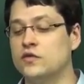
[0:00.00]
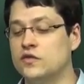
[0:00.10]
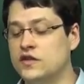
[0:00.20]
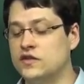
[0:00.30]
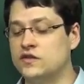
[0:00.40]

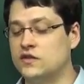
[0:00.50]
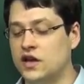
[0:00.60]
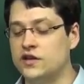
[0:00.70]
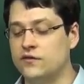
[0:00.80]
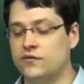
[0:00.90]
This
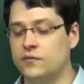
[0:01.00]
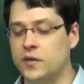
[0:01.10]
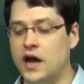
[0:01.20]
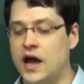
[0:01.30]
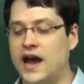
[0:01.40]
kind of
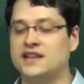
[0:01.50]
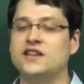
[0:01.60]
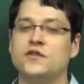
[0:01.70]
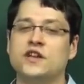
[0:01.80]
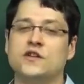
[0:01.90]

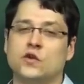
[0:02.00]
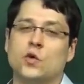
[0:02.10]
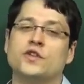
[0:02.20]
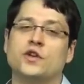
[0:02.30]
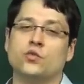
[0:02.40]
activity is
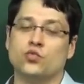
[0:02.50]
only